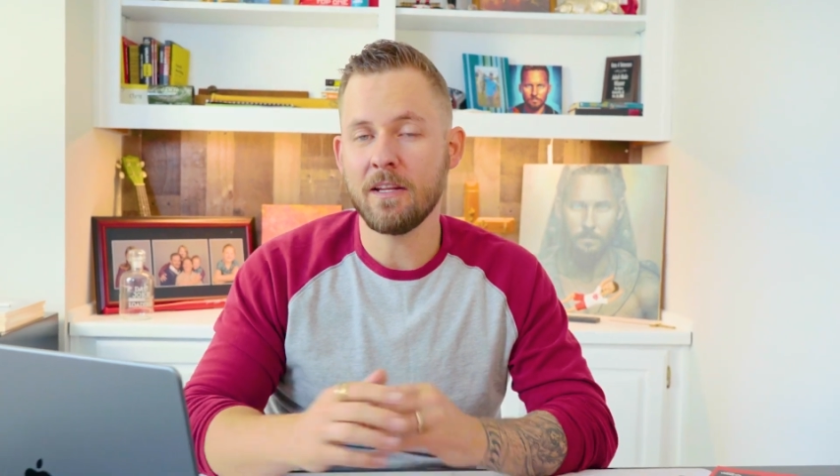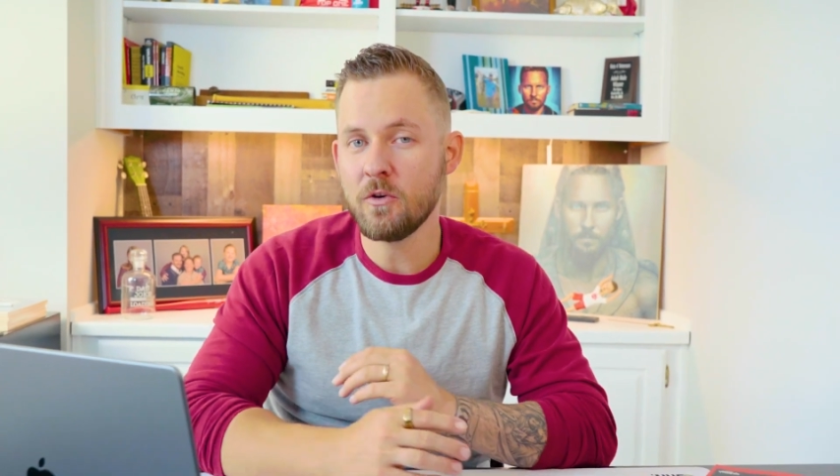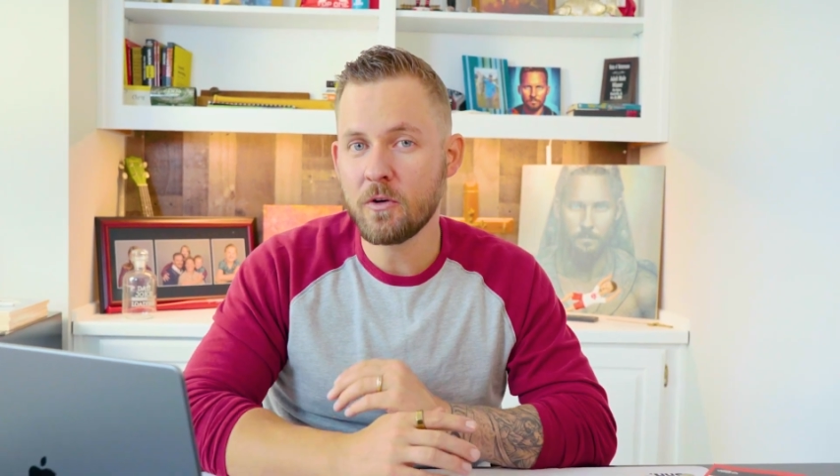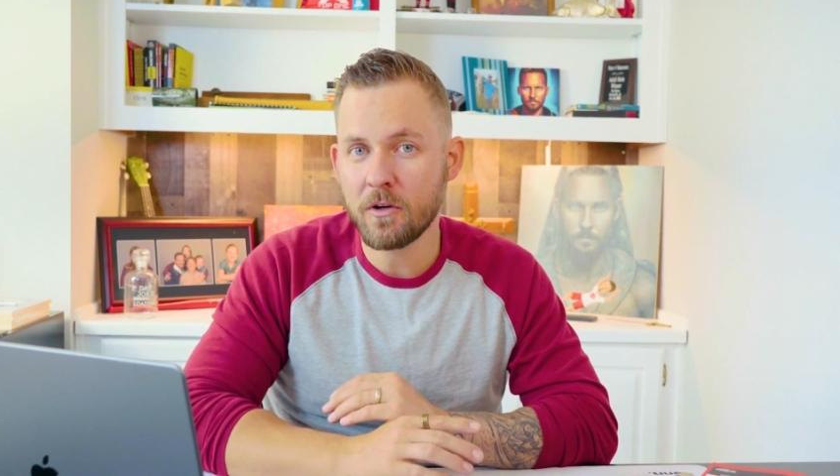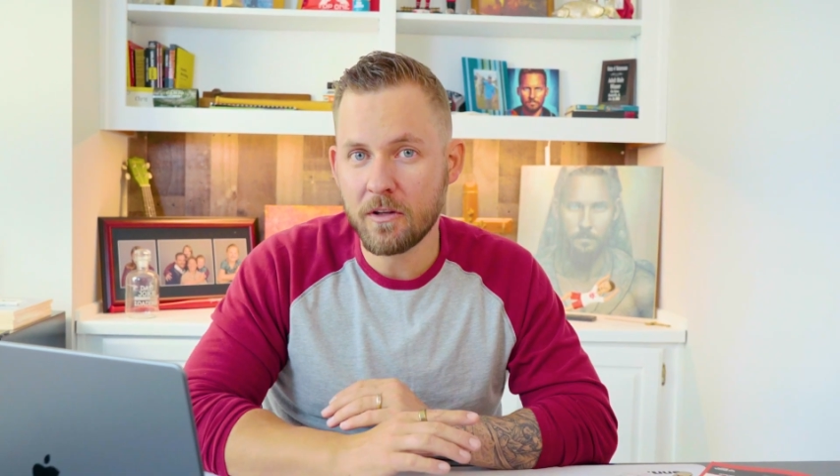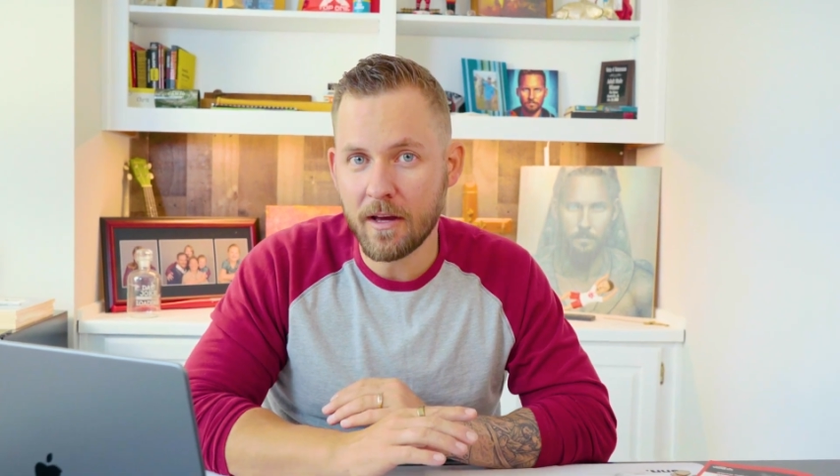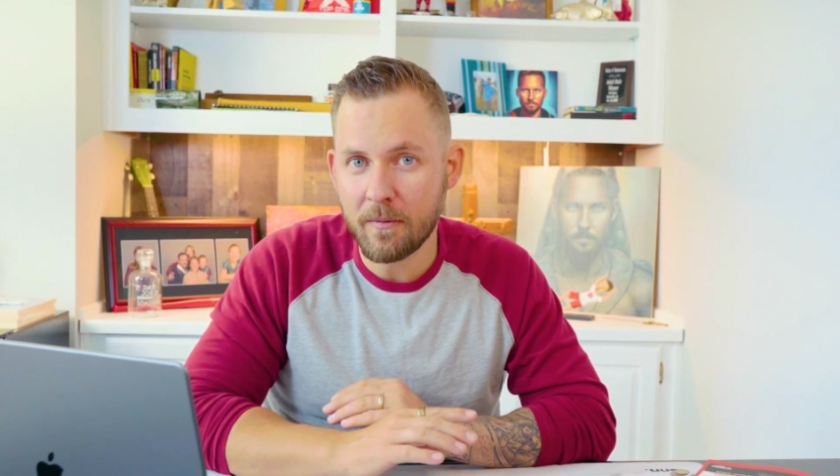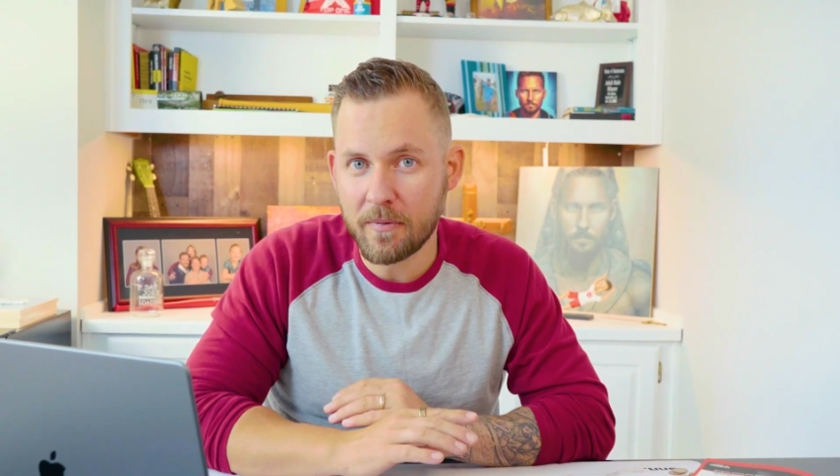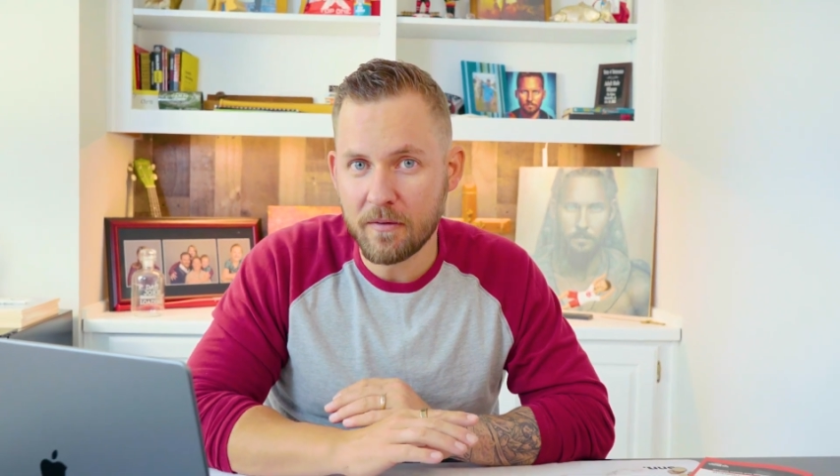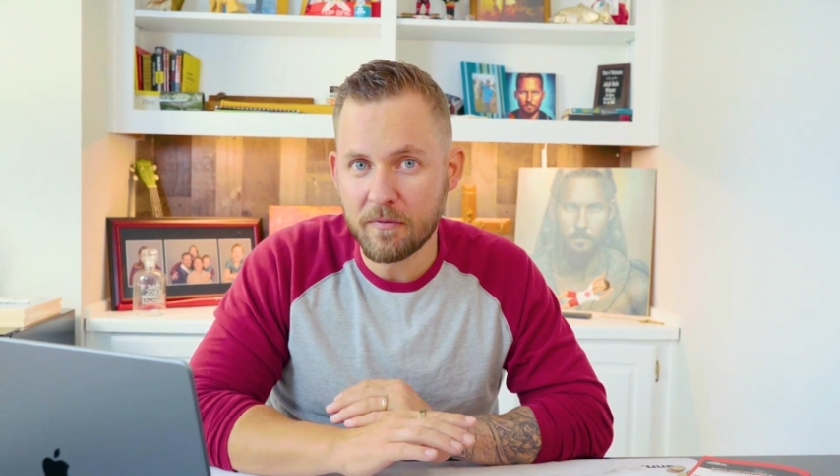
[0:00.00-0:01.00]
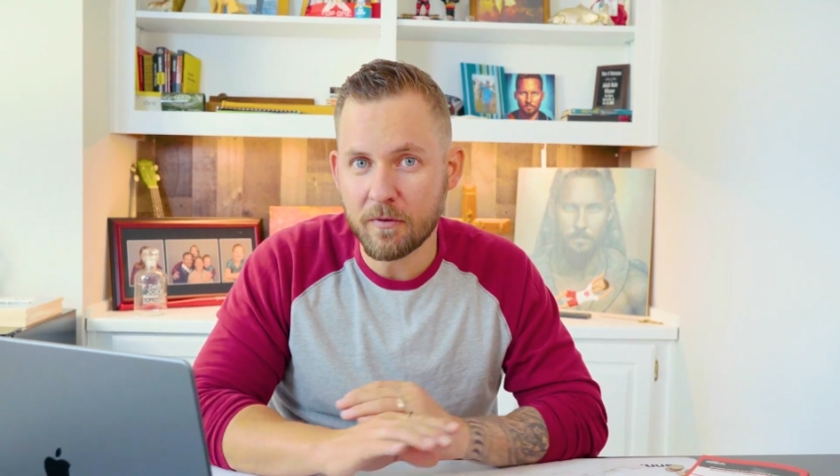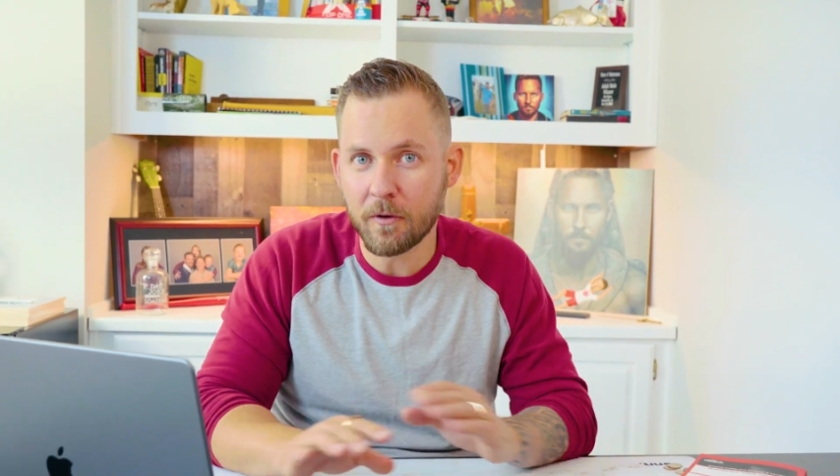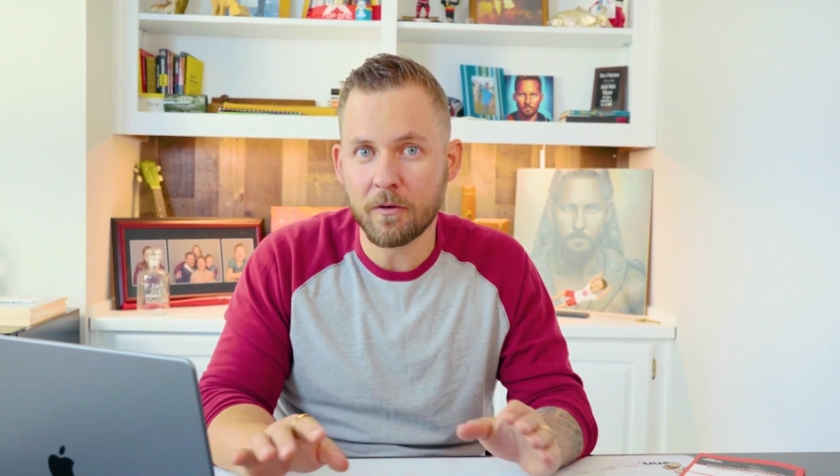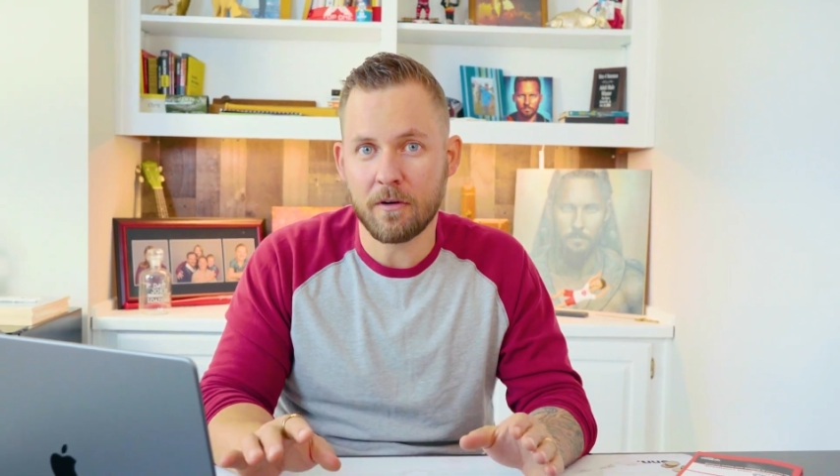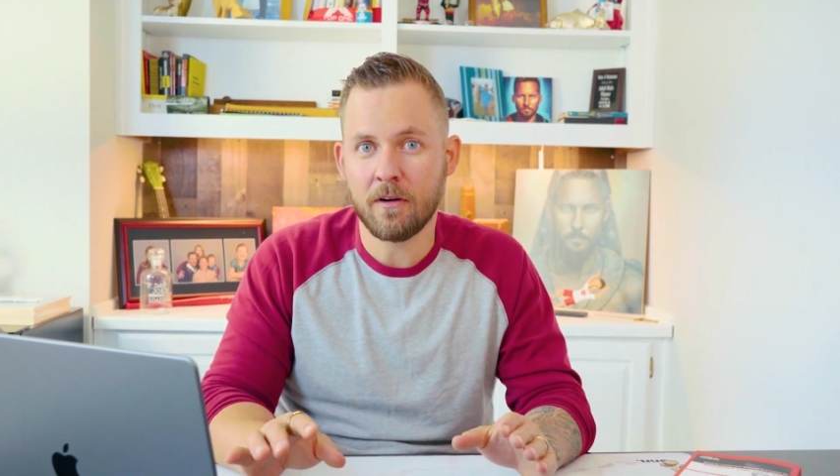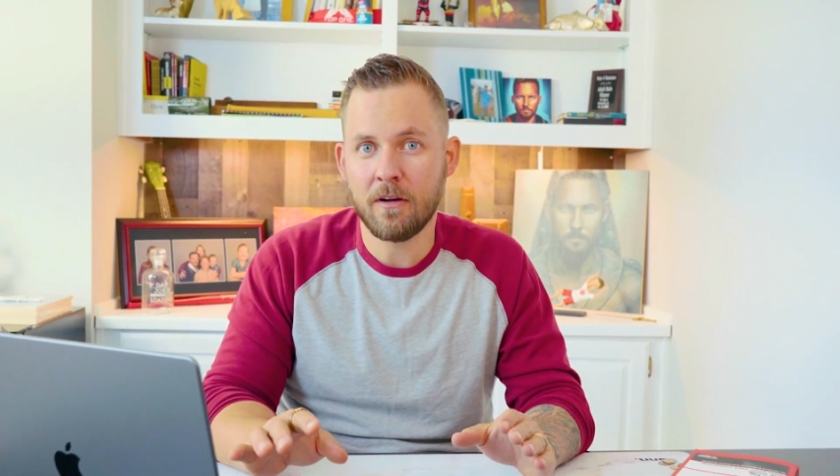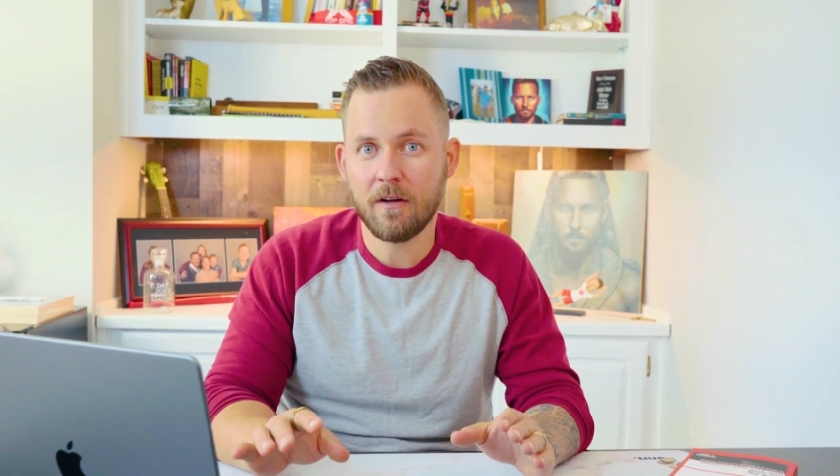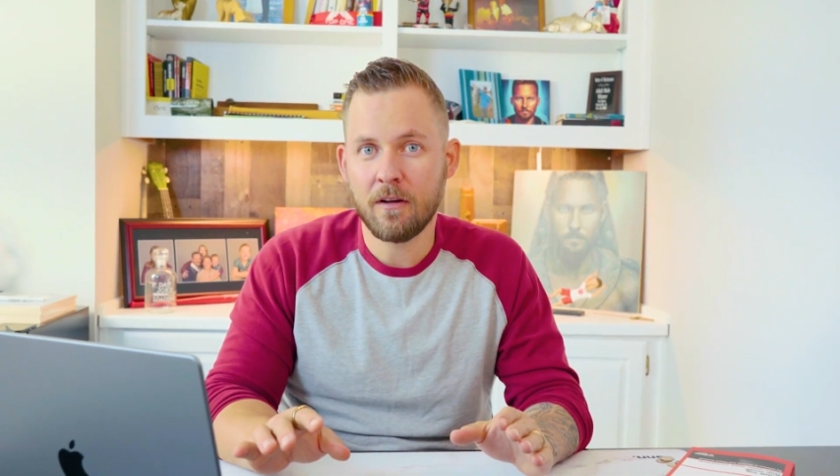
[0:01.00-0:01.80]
and you could not be further